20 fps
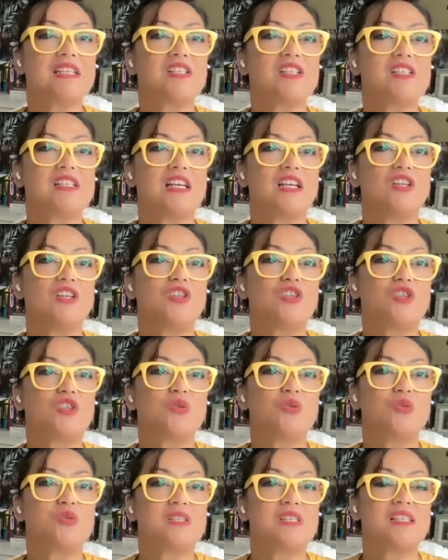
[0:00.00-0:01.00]
it just
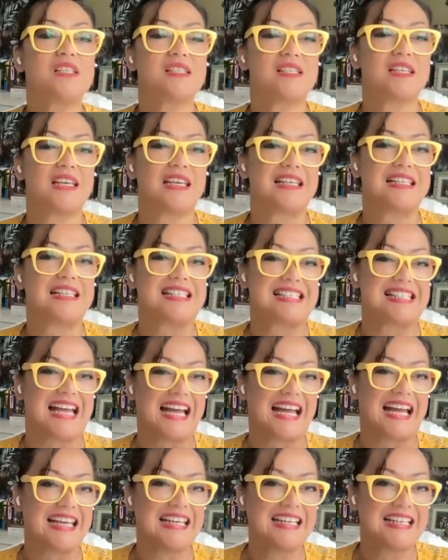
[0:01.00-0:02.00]
induces
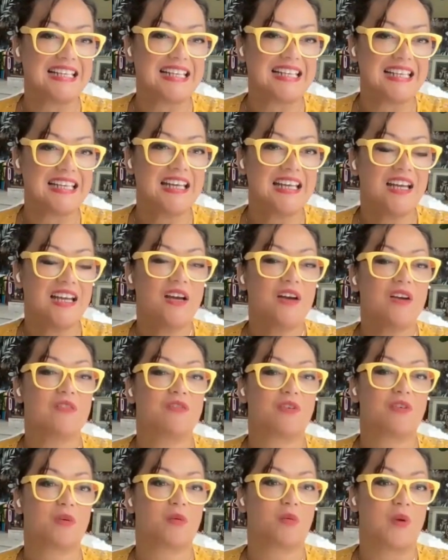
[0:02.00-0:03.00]
anxiety
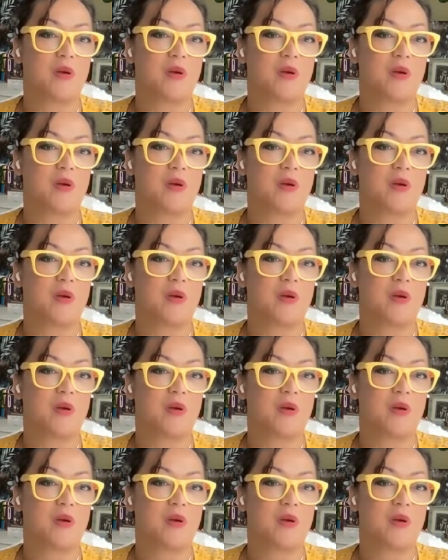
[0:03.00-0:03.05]
for